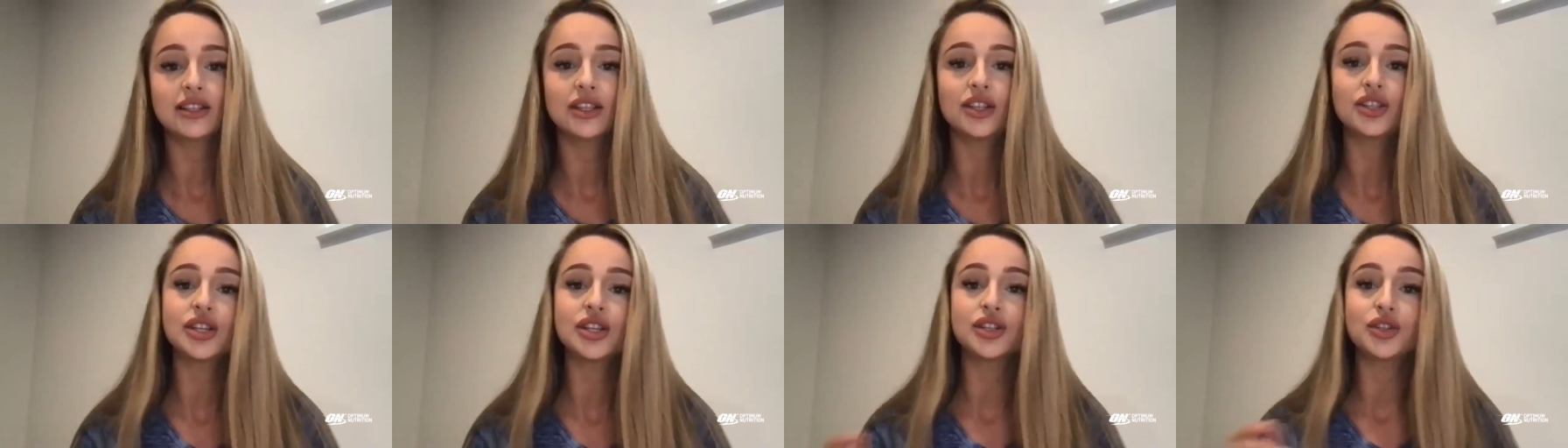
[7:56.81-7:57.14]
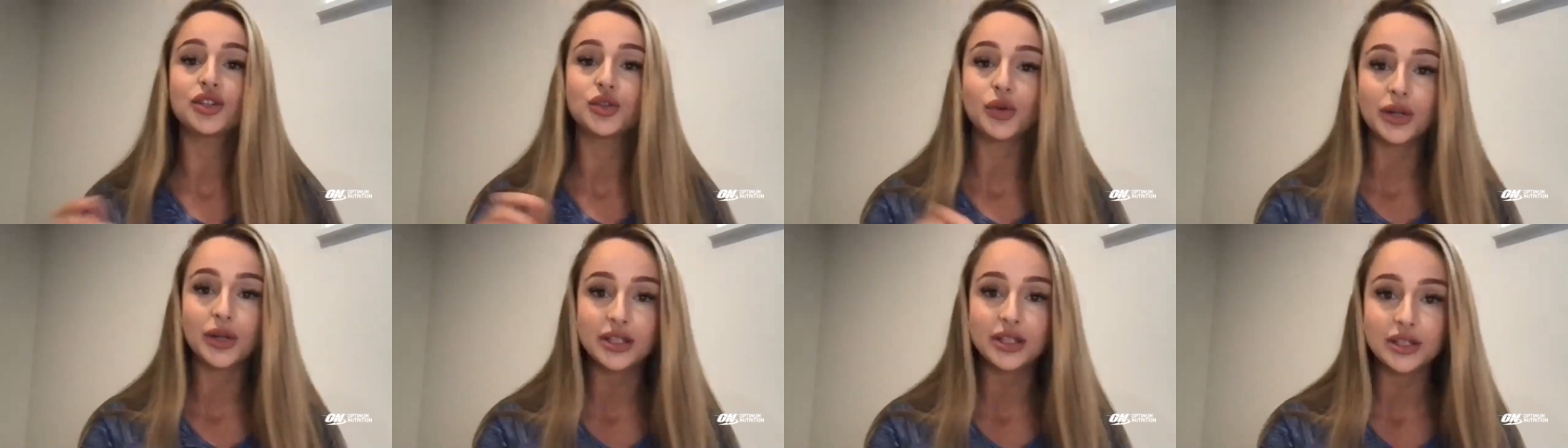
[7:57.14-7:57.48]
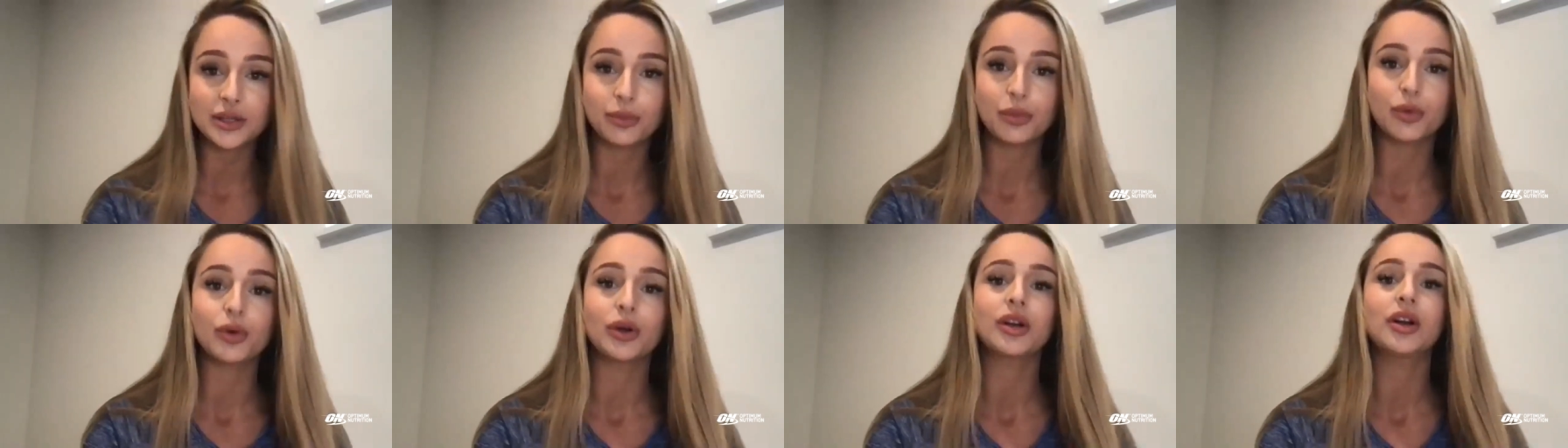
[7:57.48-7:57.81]
such as joint
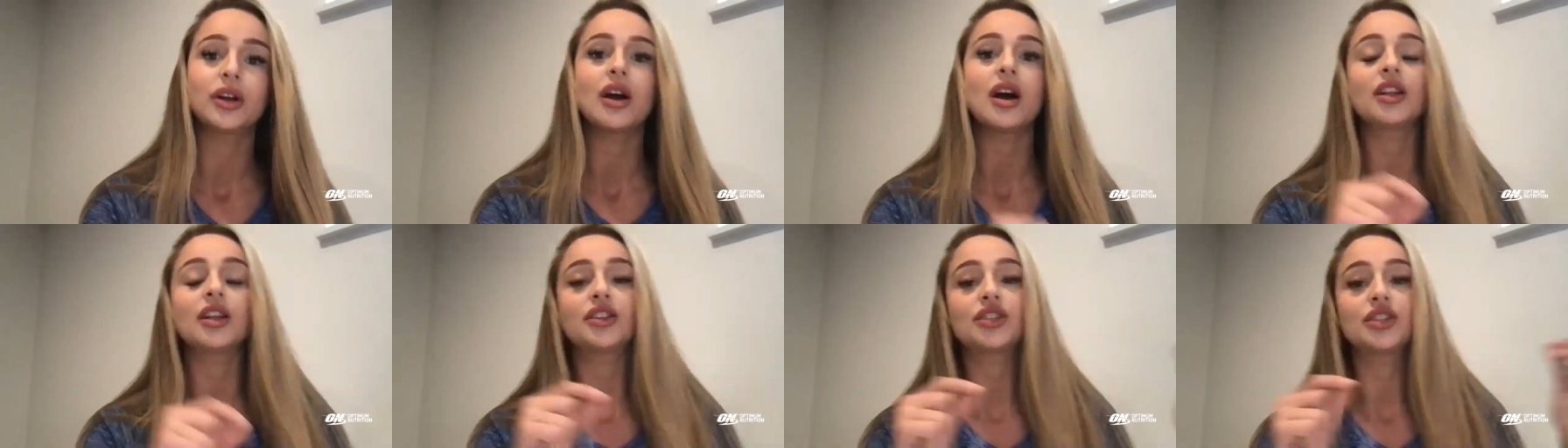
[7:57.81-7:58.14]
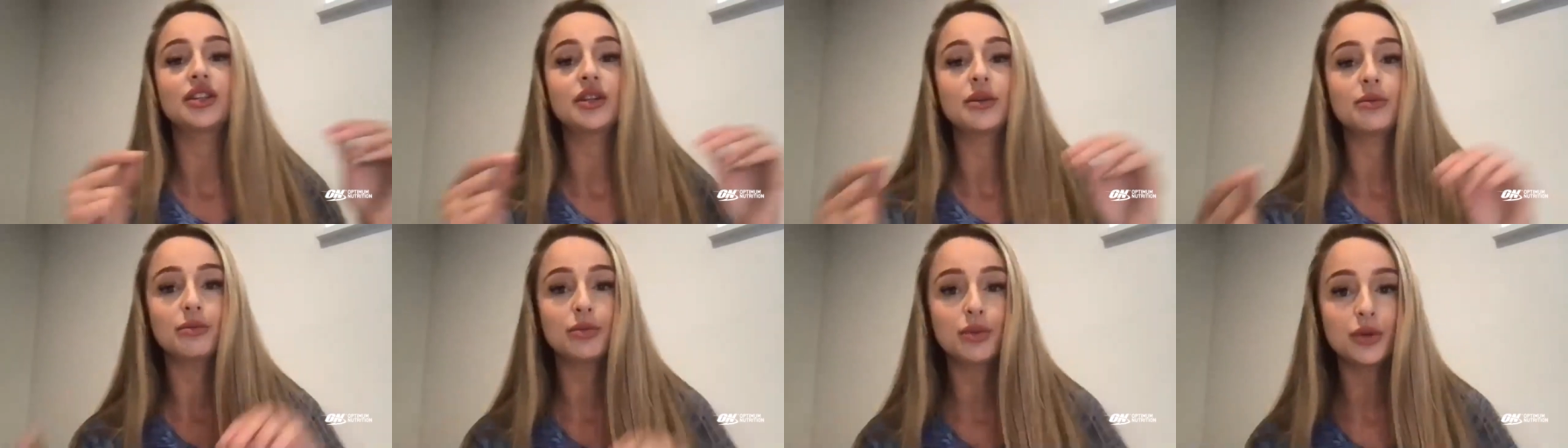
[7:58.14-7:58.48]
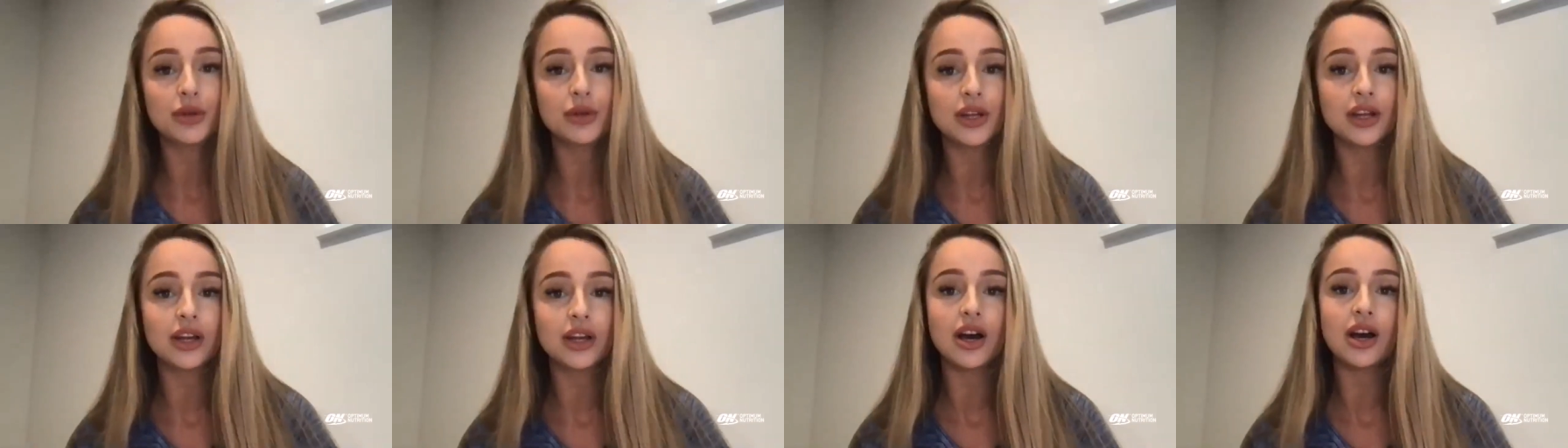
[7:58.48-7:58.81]
support collagen and
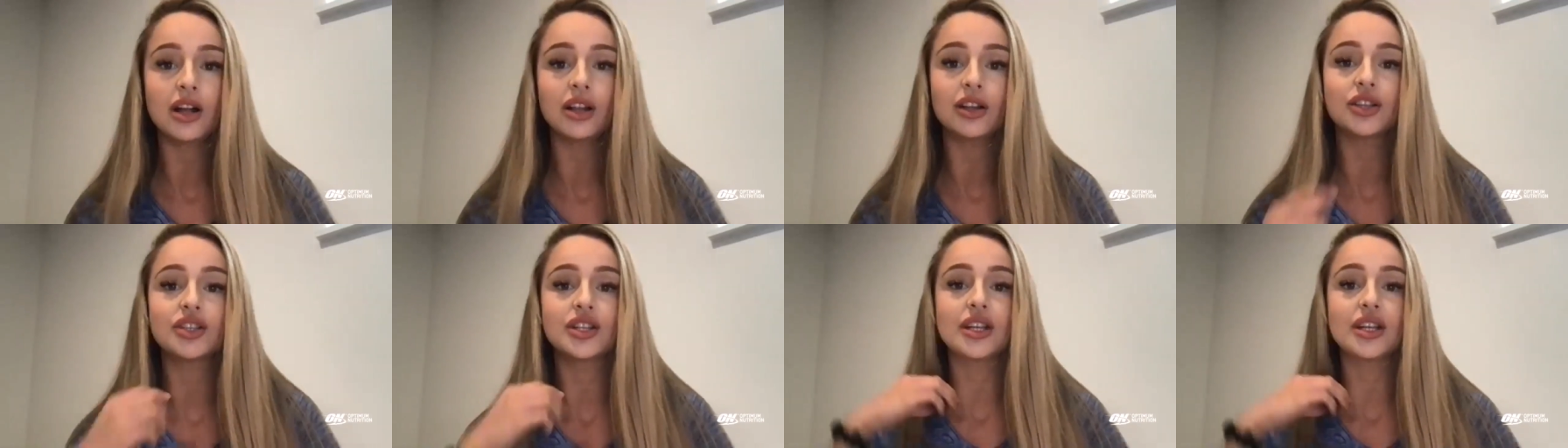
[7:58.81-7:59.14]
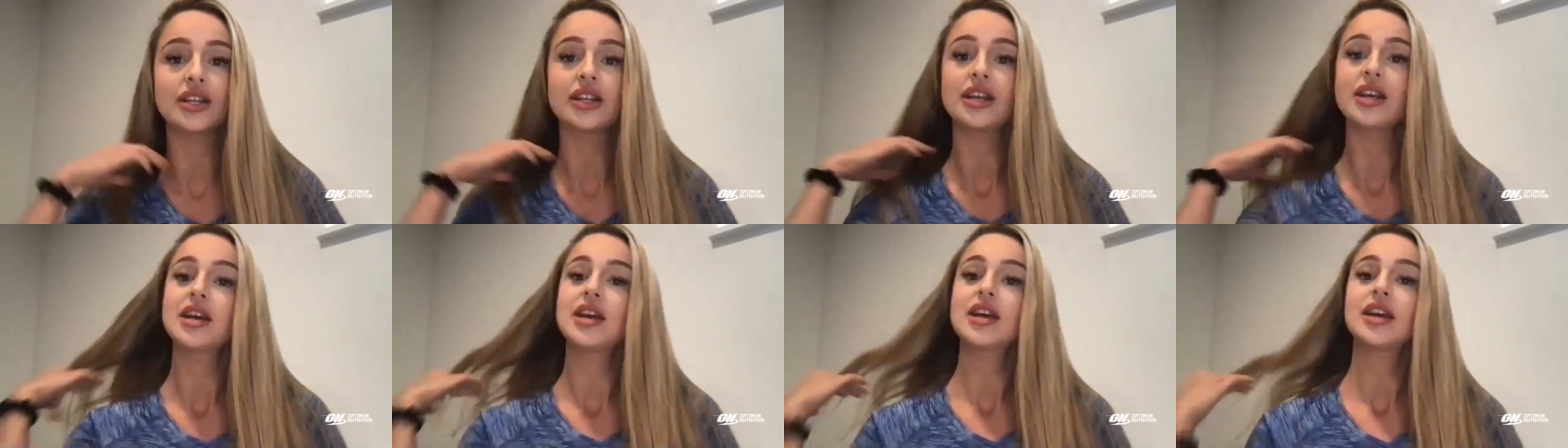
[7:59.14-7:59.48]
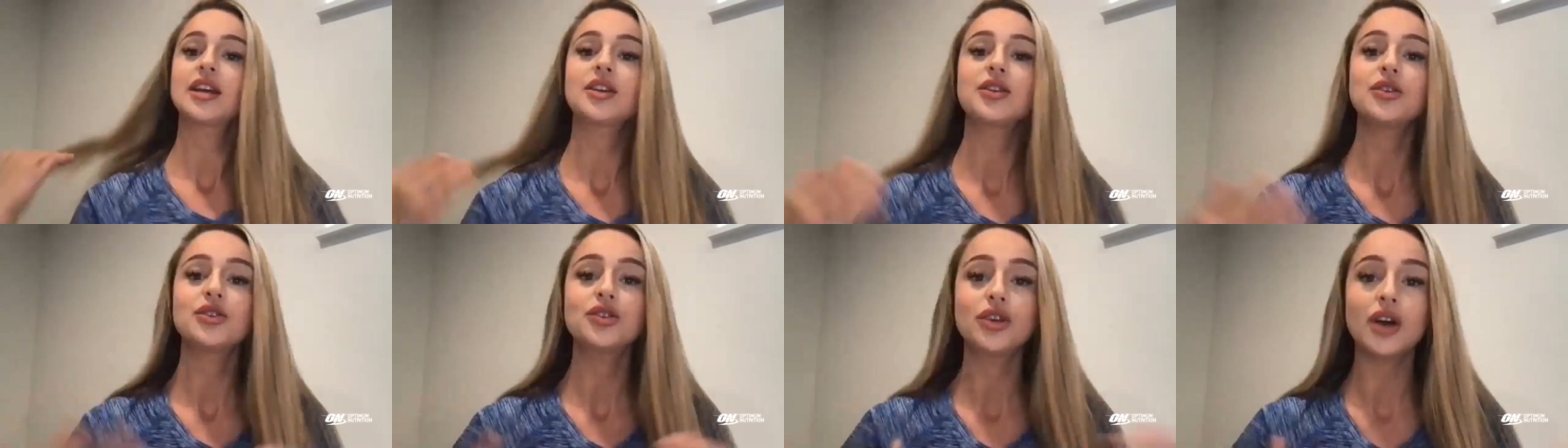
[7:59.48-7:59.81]
beauty collagen.
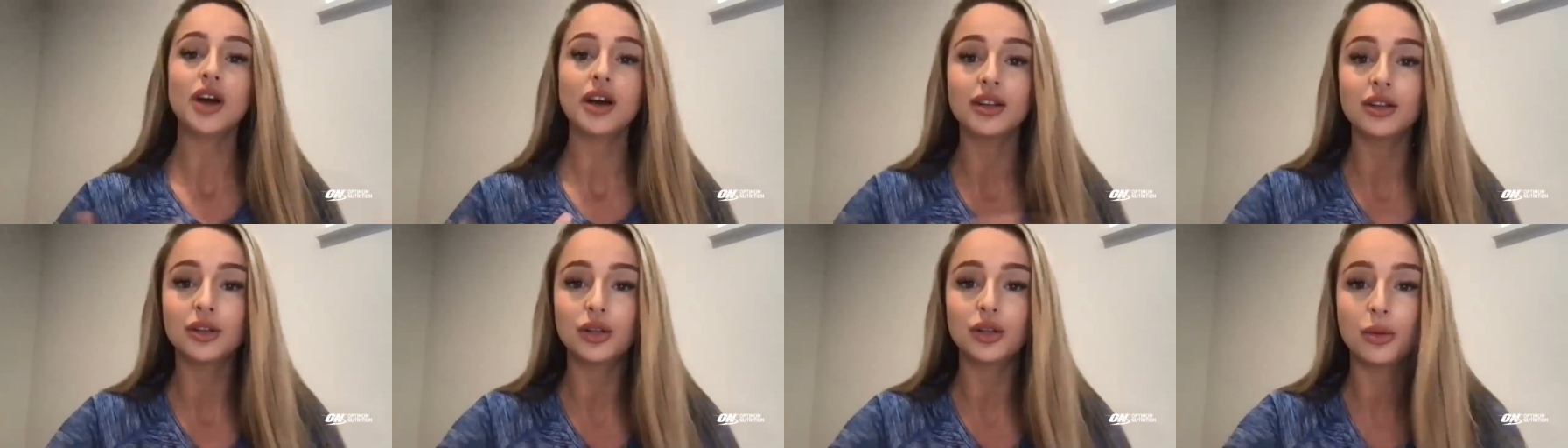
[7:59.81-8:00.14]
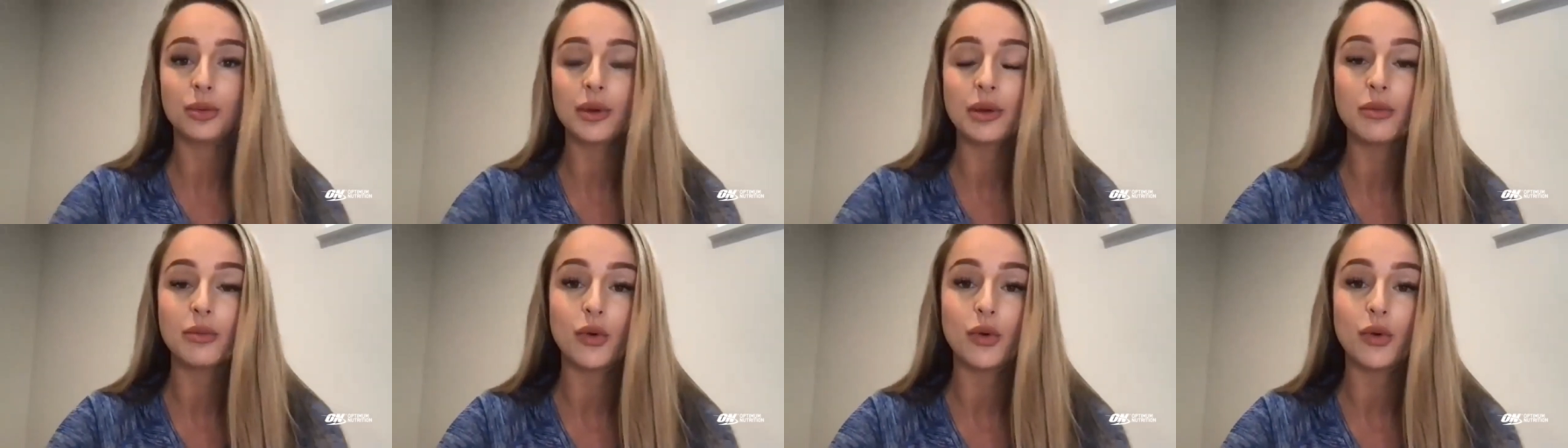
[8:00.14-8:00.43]
Can you talk a little bit